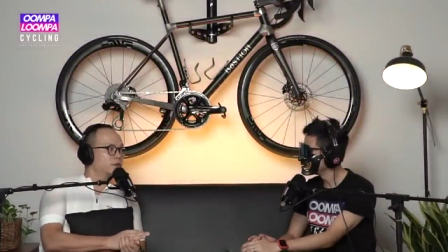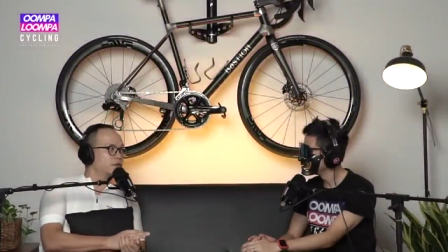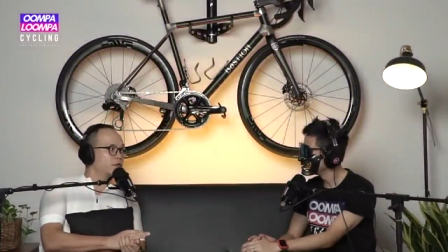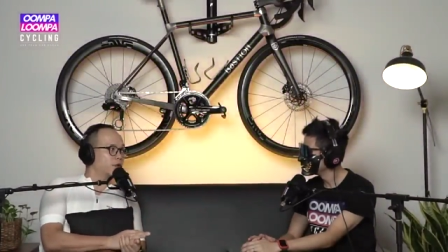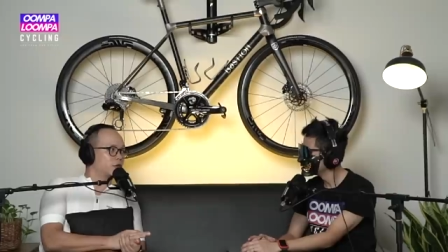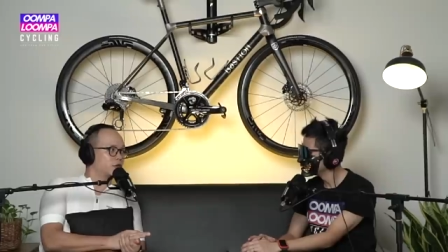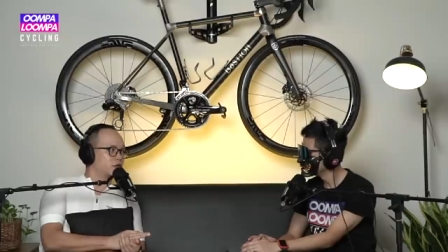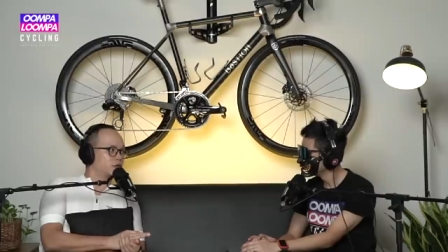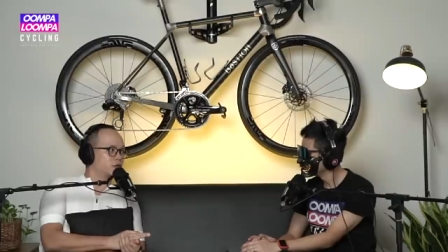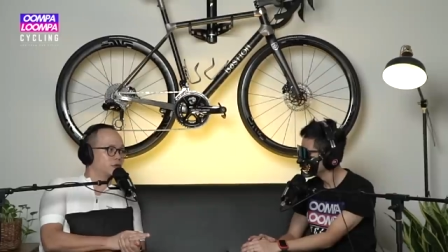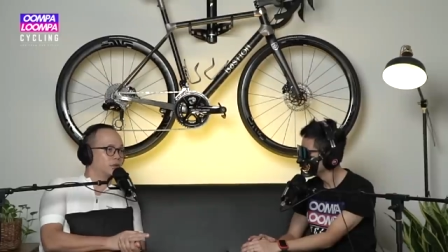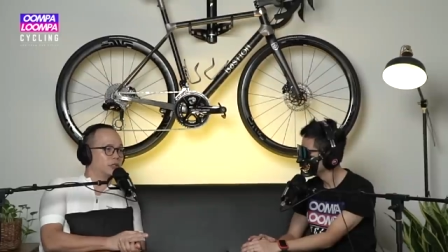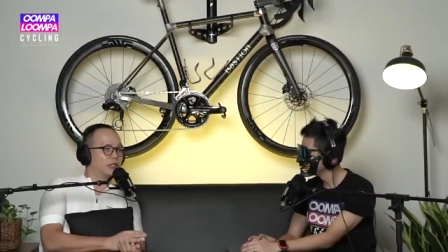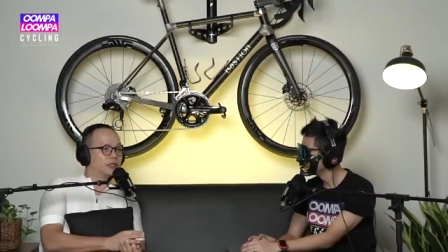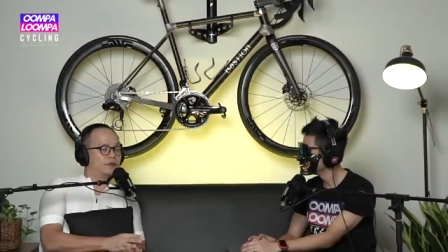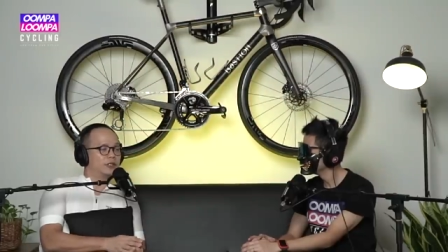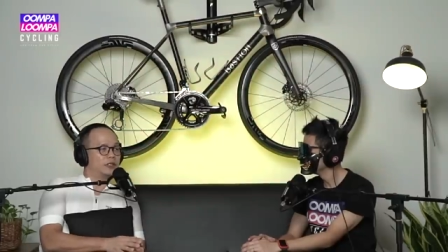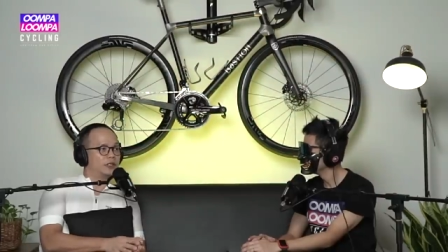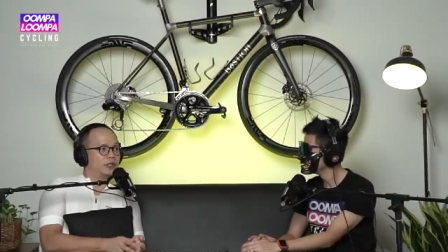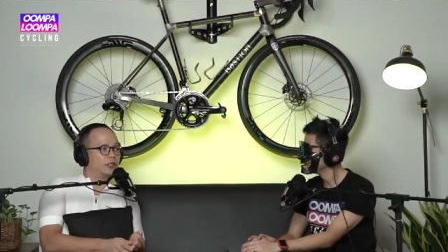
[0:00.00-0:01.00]
for shoot
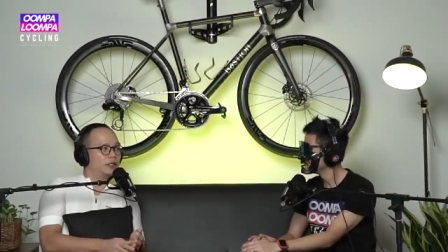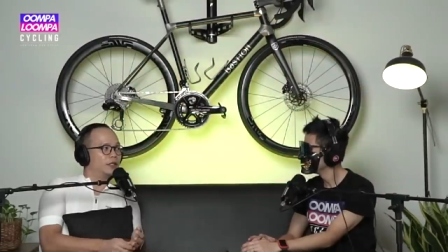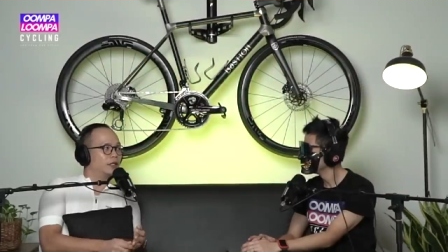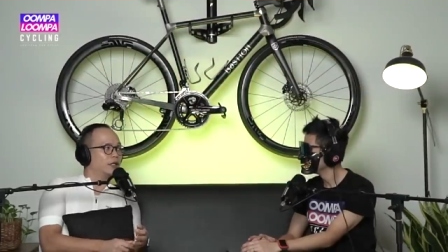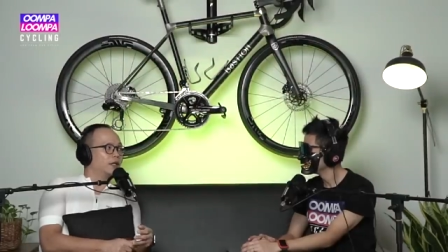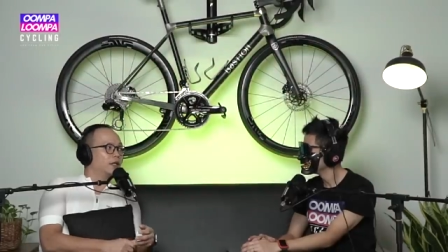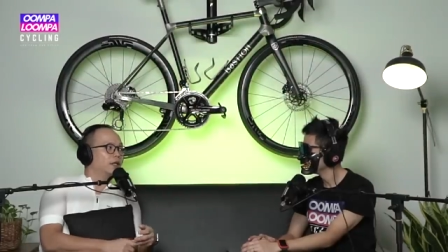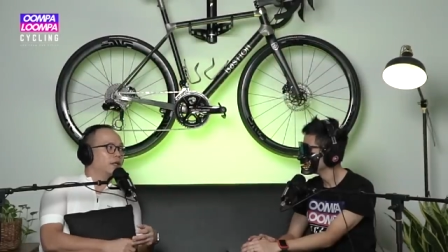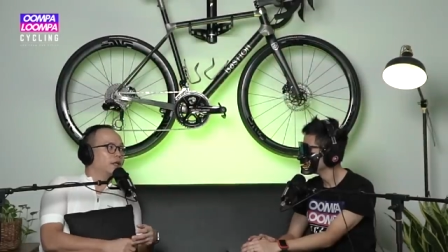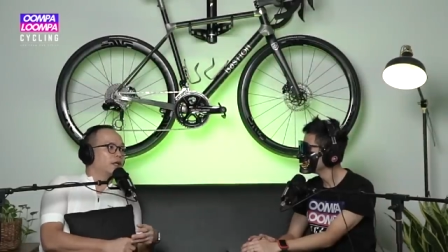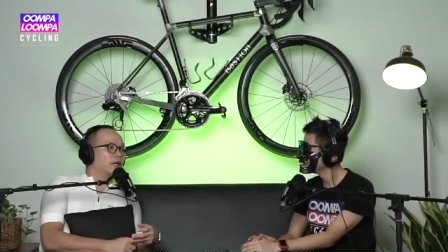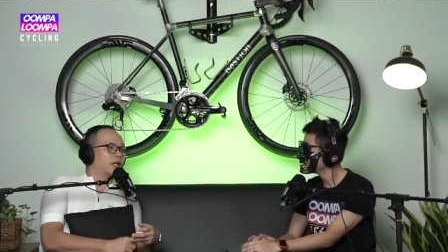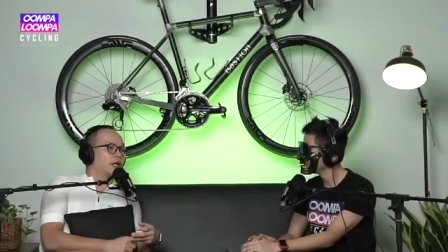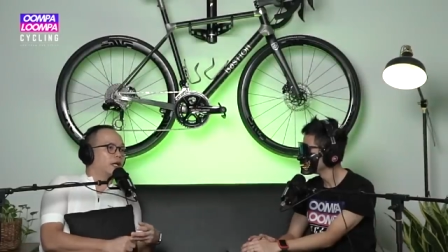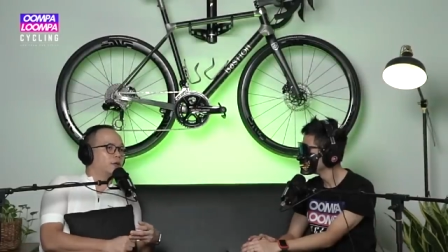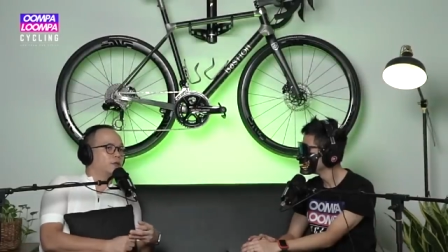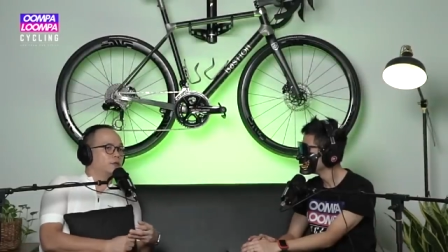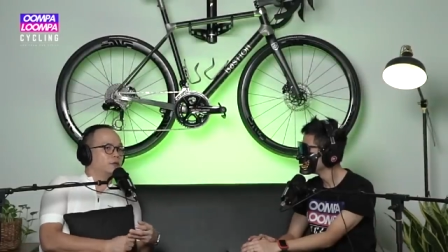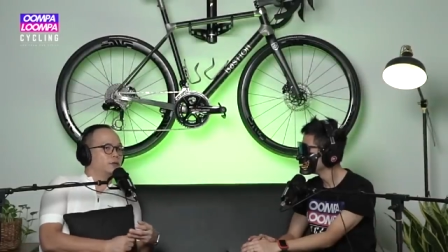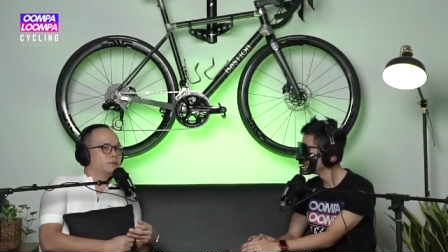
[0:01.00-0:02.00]
TVC
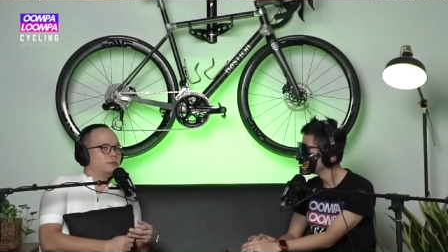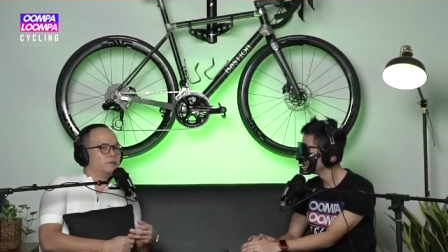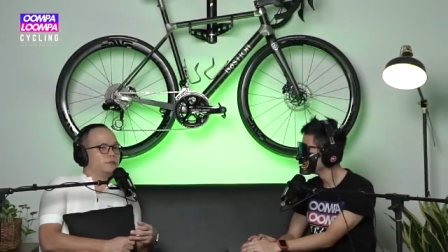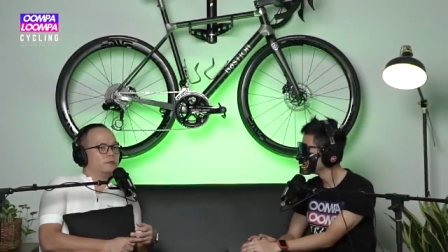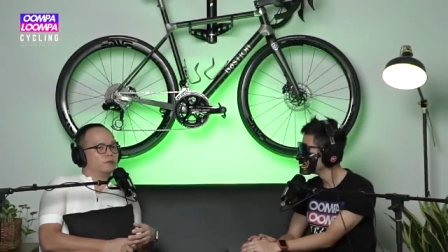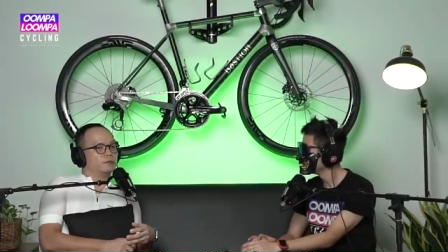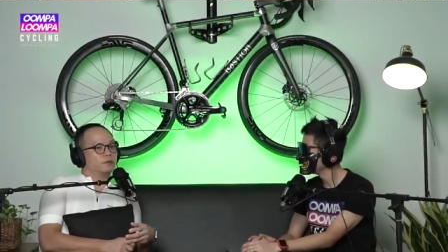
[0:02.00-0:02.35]
I will